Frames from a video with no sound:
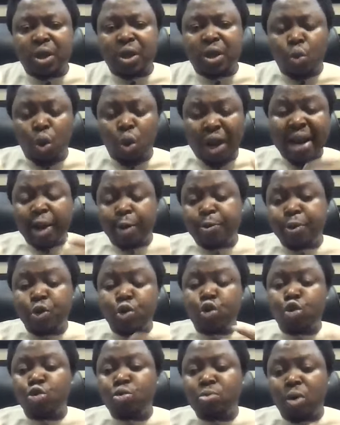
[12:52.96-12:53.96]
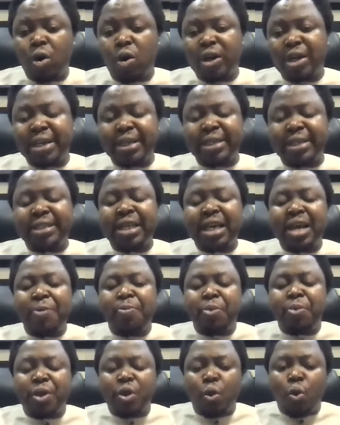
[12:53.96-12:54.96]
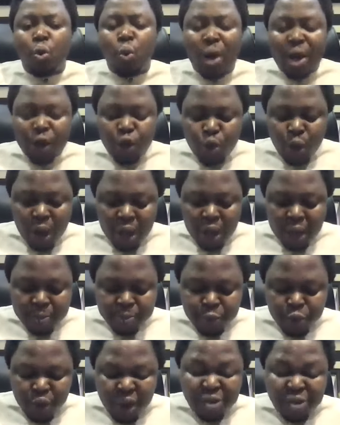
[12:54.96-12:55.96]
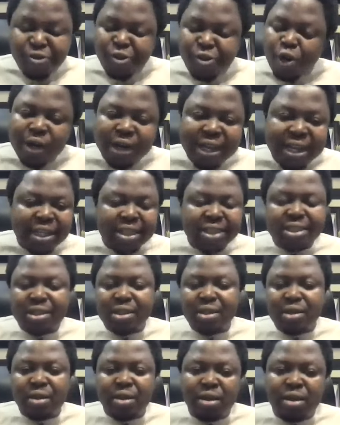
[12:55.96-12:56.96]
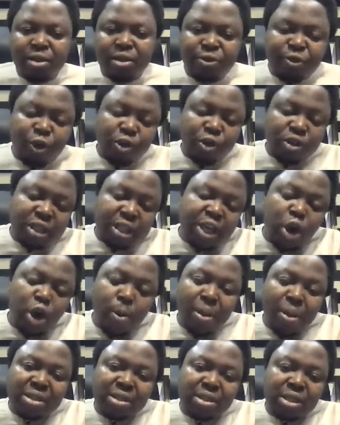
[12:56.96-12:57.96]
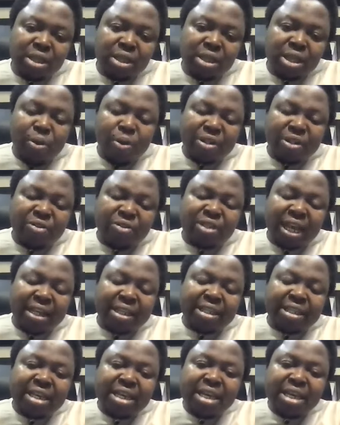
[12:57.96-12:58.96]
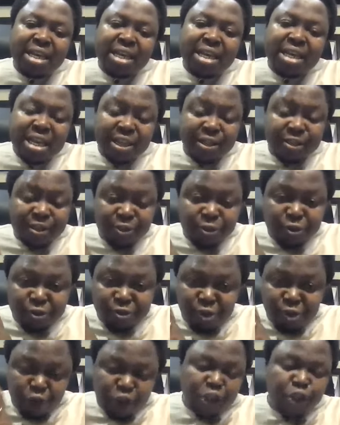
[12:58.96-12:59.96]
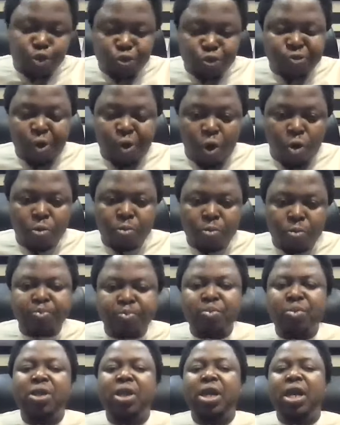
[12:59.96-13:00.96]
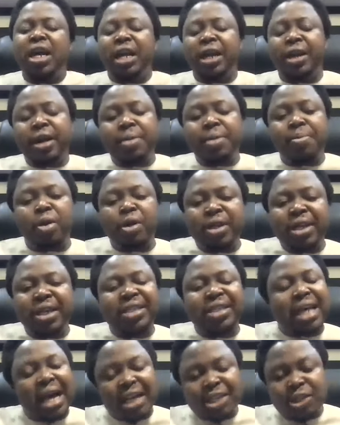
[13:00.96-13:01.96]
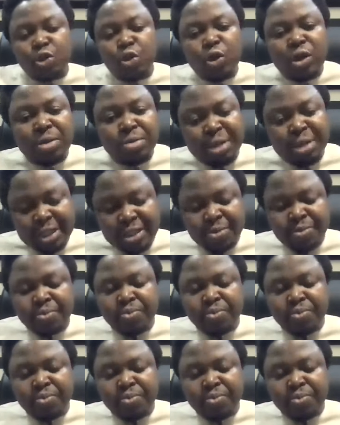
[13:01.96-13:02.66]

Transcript: what can help you do more is, when you have 4 links, the eoooperative site is first to 4. Green Mondays has no limit.